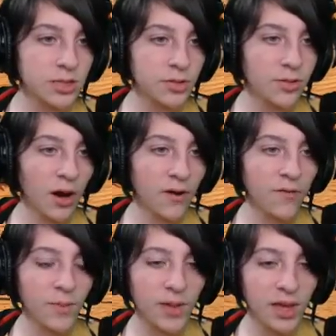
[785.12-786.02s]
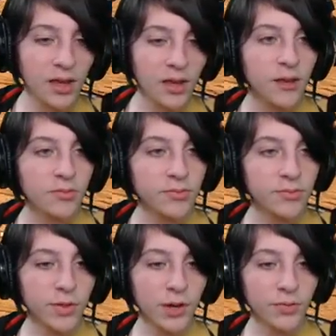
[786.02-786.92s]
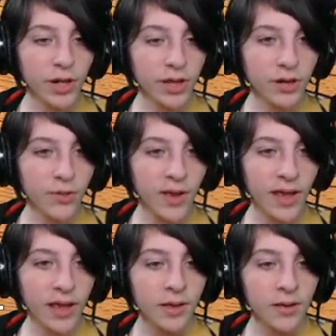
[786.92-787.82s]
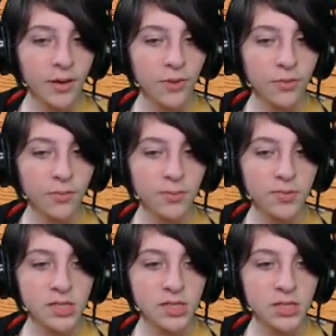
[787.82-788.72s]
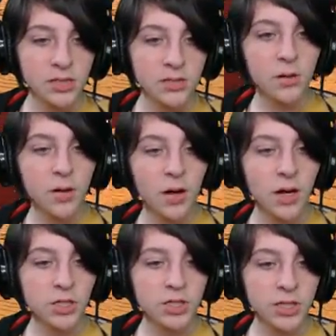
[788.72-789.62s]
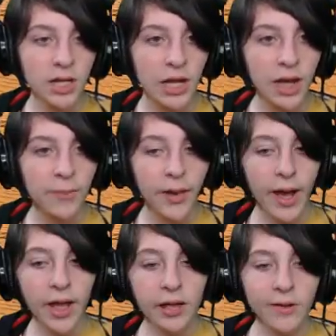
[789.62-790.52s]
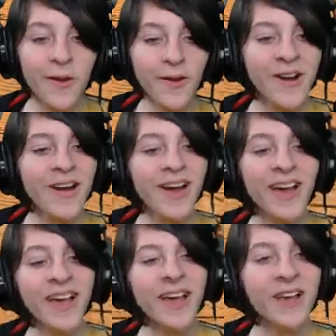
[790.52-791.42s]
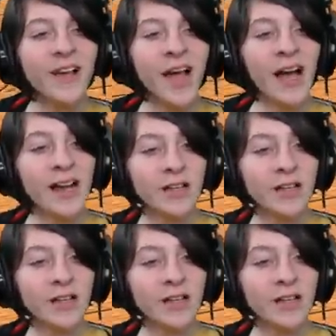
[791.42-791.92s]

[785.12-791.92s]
too hard for me. I'm, I'm wriggling away. Oh, peace. Aha, just kidding. I'm back. And I'll